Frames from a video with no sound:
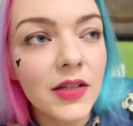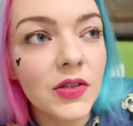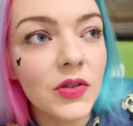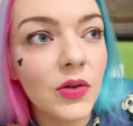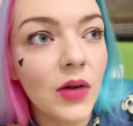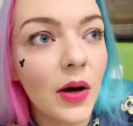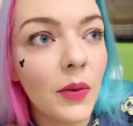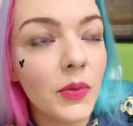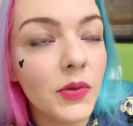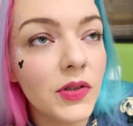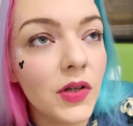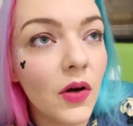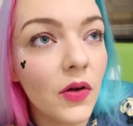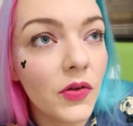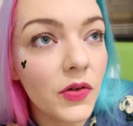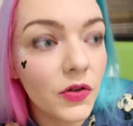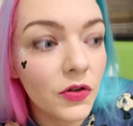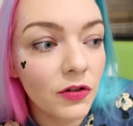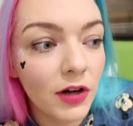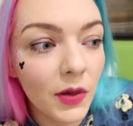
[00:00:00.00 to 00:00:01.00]
So I was
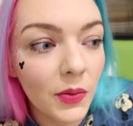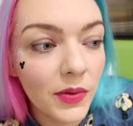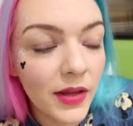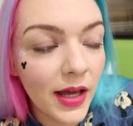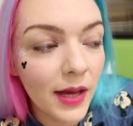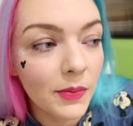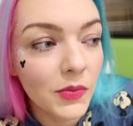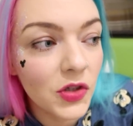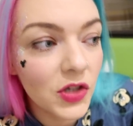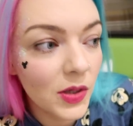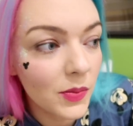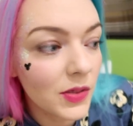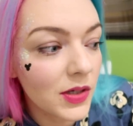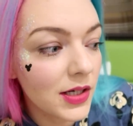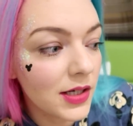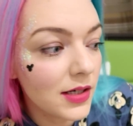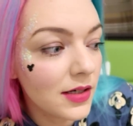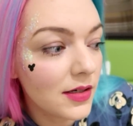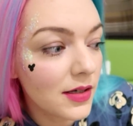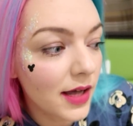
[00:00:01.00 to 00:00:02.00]
on the underground with them. Gemma
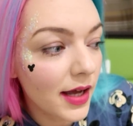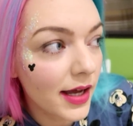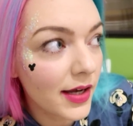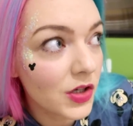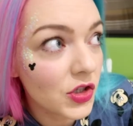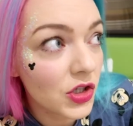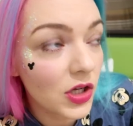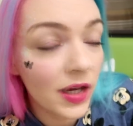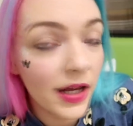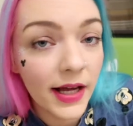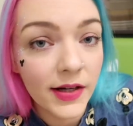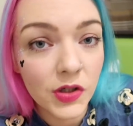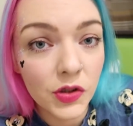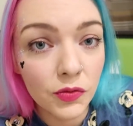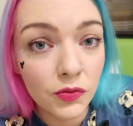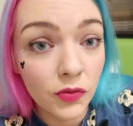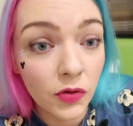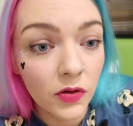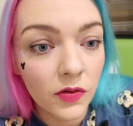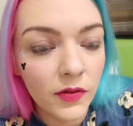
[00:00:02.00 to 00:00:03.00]
and Charlotte had
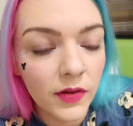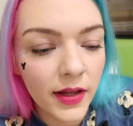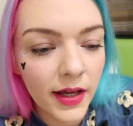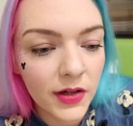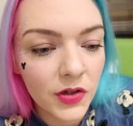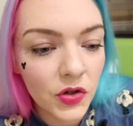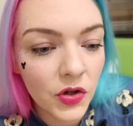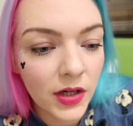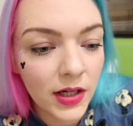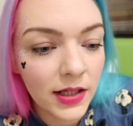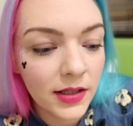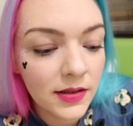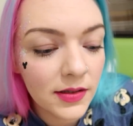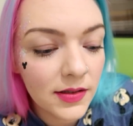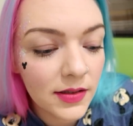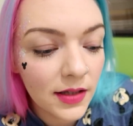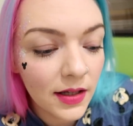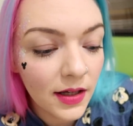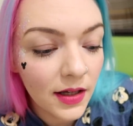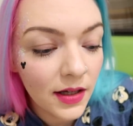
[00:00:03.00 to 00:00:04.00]
to run for their
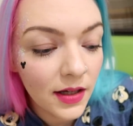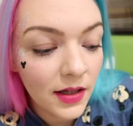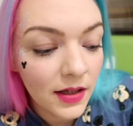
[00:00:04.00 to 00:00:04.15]
trains.